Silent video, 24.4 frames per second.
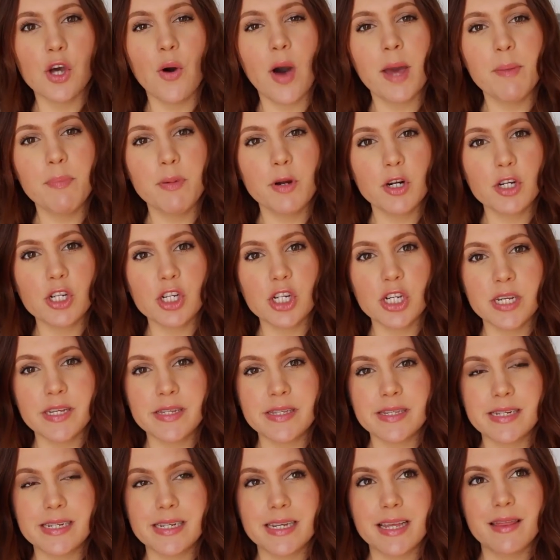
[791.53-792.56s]
So I
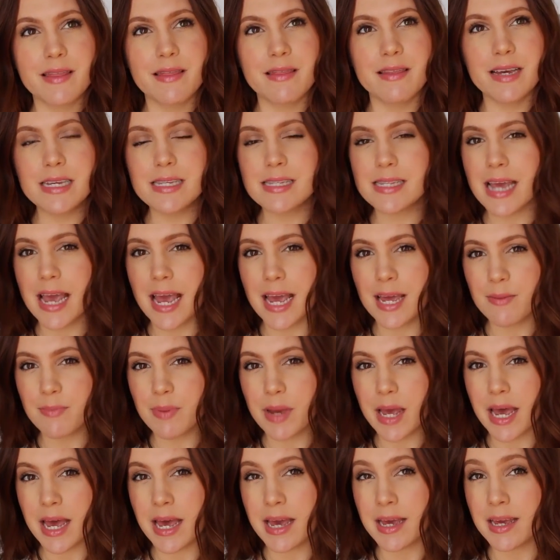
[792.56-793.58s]
purchased this
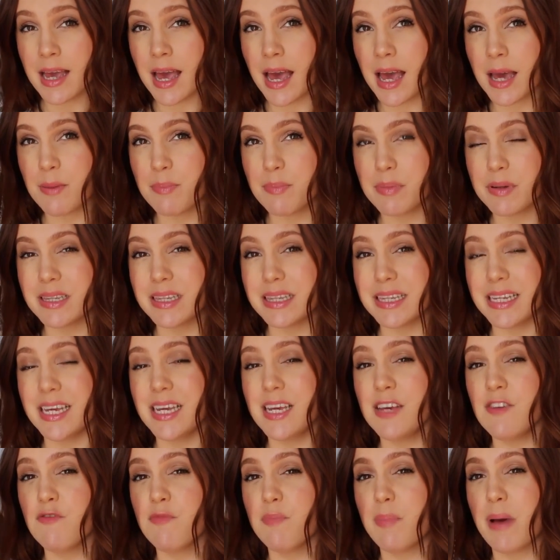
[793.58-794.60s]
handbag, I
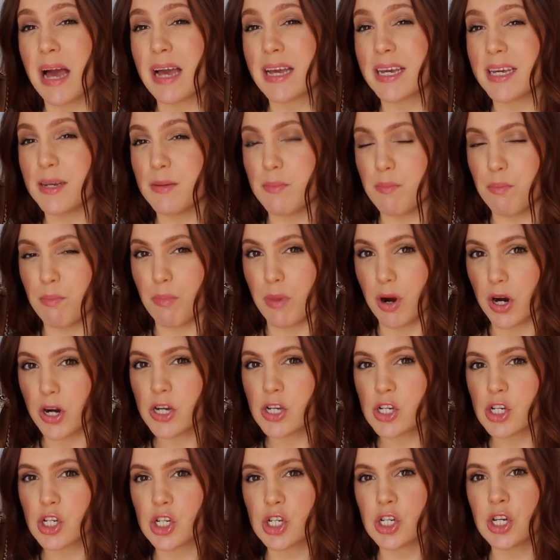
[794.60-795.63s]
believe, back in
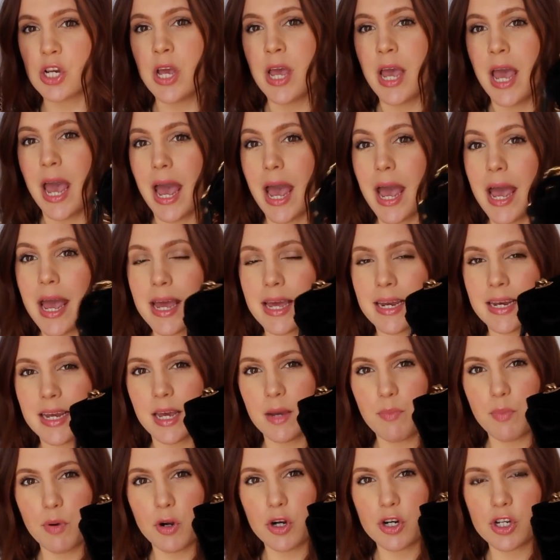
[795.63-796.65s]
March, and
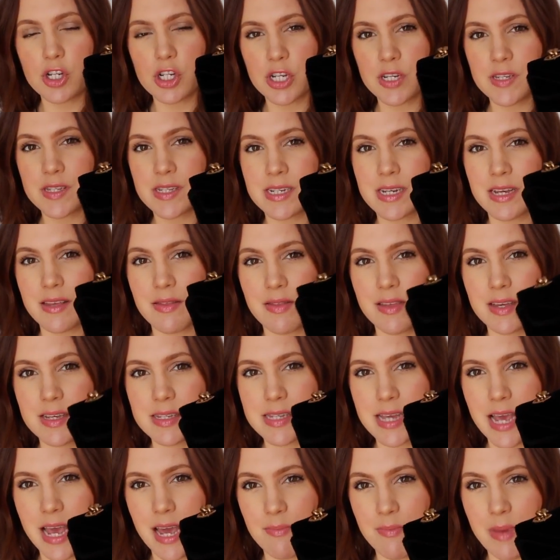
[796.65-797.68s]
I purchased
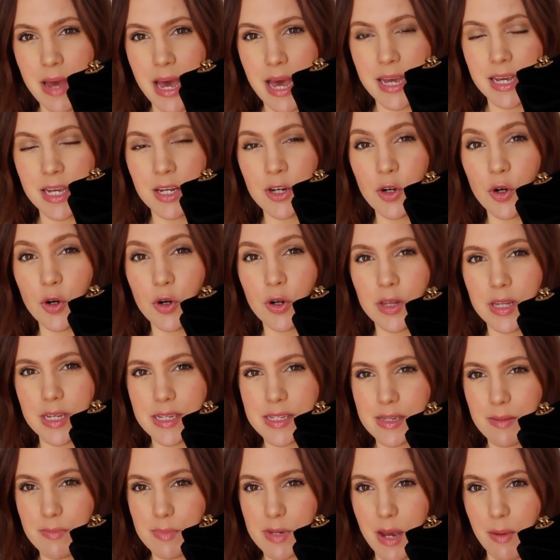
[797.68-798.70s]
this handbag in
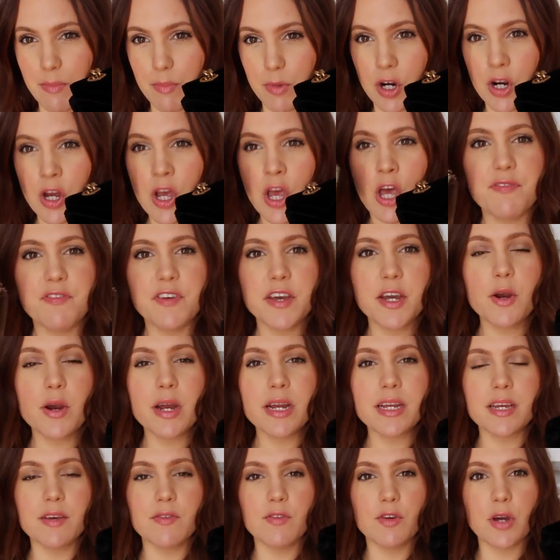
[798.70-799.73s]
early September. I figure
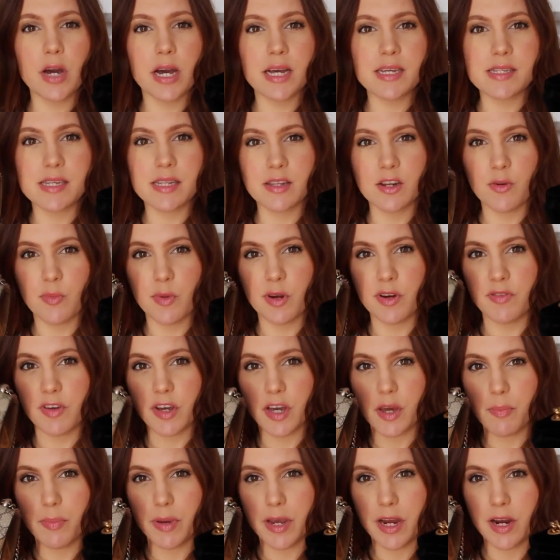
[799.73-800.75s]
I'd give you guys a little bit of
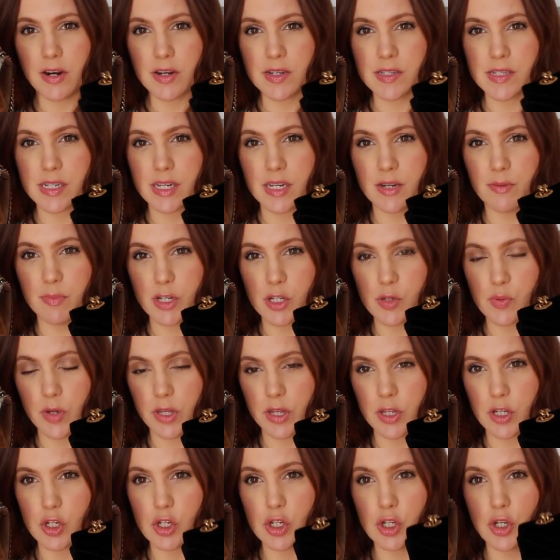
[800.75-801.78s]
a comparison
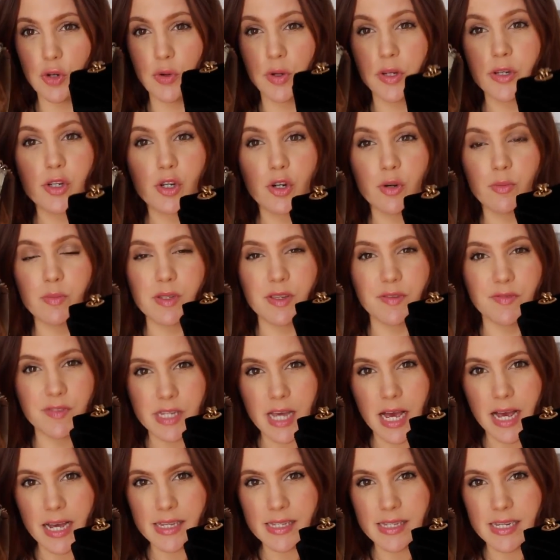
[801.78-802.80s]
between the two in terms of
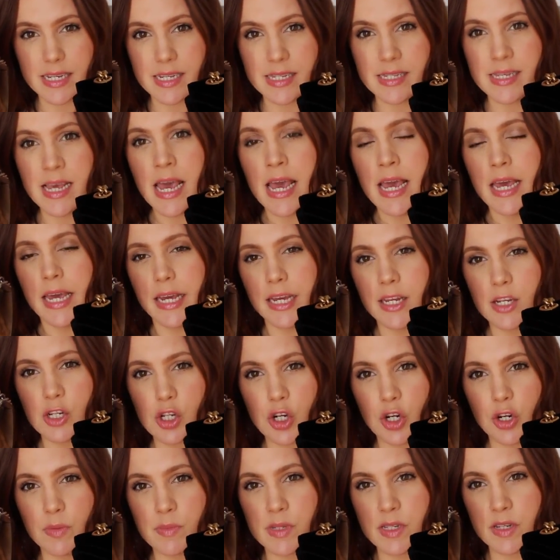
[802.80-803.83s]
sizes, in
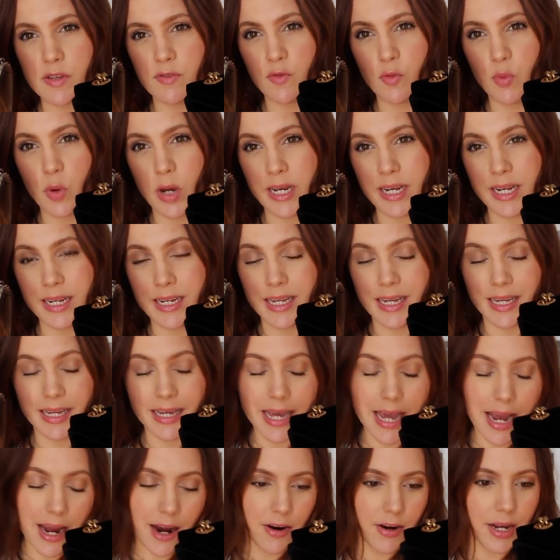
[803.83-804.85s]
terms of what it
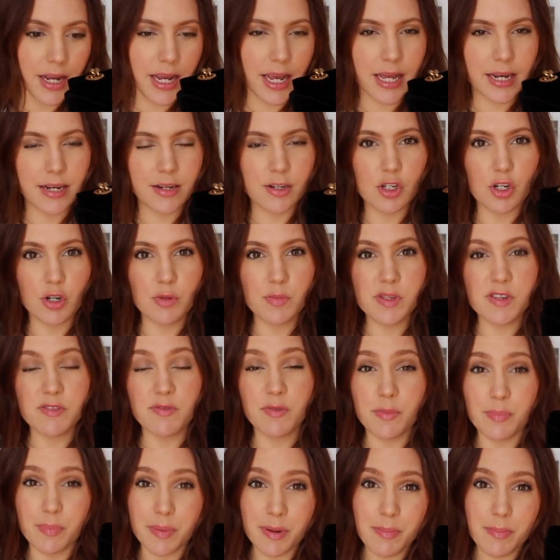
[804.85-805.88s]
can carry, and in terms
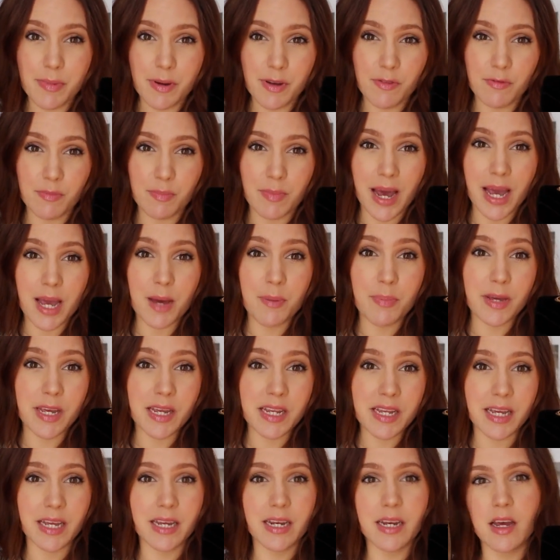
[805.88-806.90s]
of a bit of my
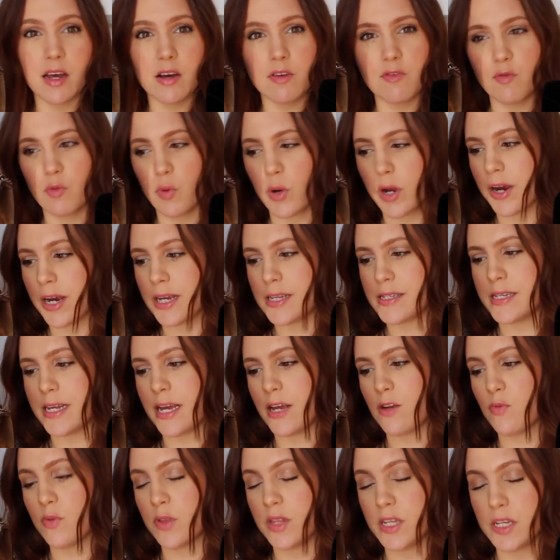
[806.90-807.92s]
opinion of where I
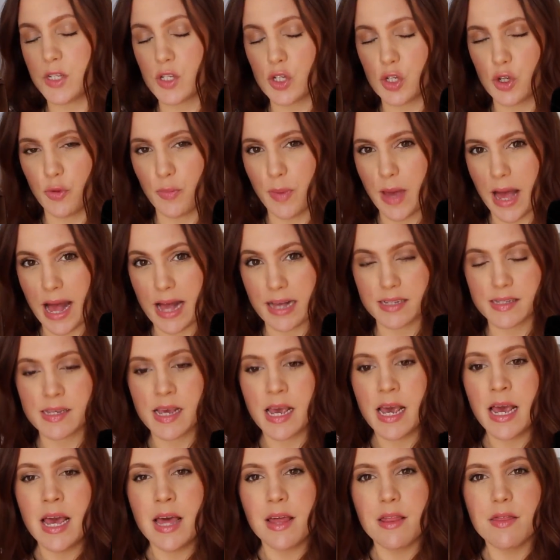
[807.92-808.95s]
stand with these two bags.
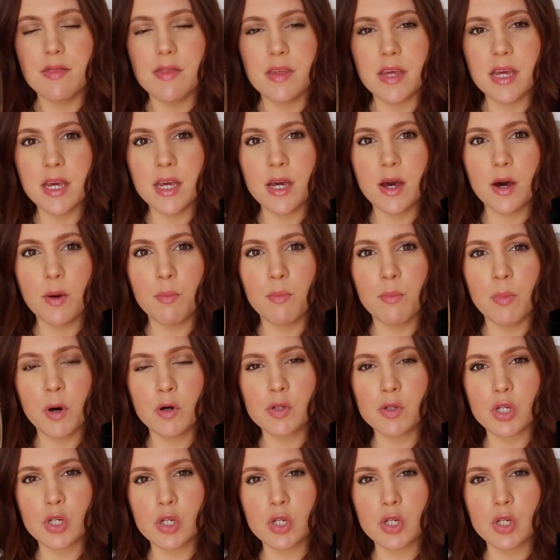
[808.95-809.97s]
The
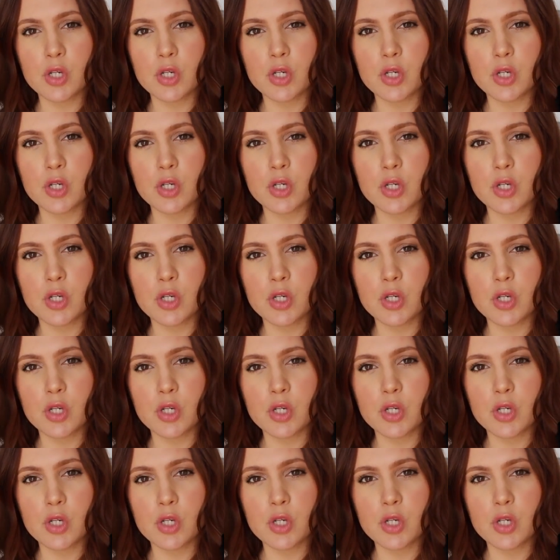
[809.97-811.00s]
wider, it's filled to
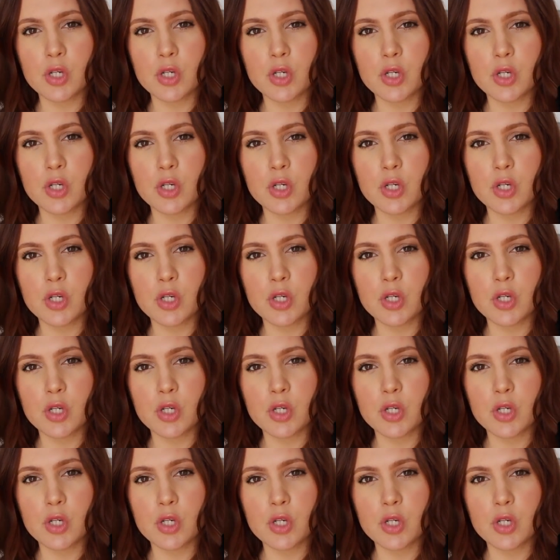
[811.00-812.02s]
the brim right now. I had
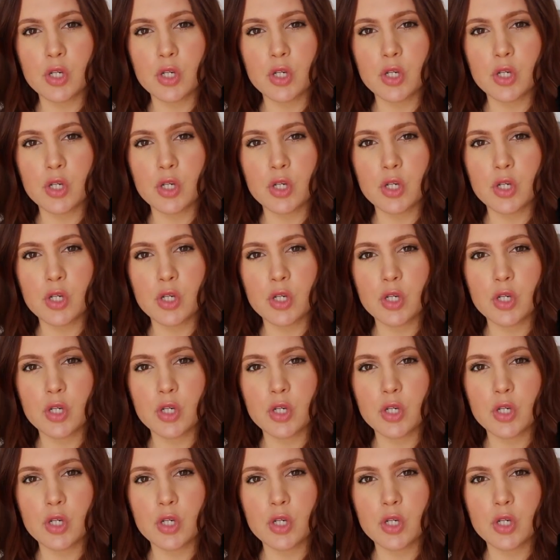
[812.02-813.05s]
all my stuff in it
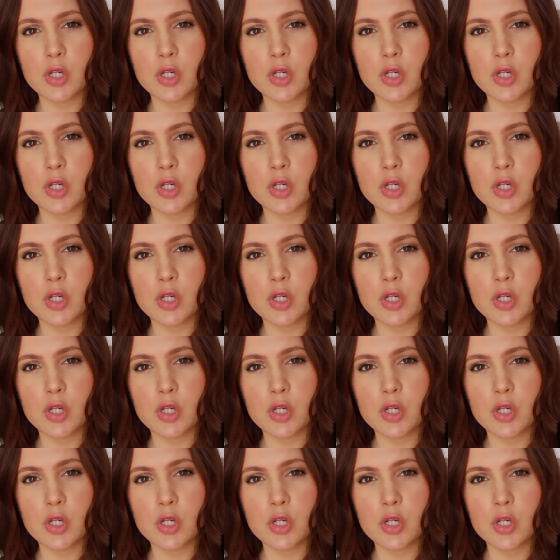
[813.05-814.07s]
for the
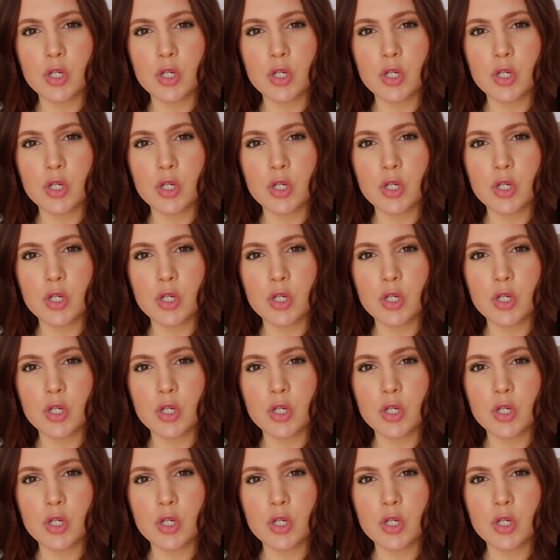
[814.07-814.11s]
day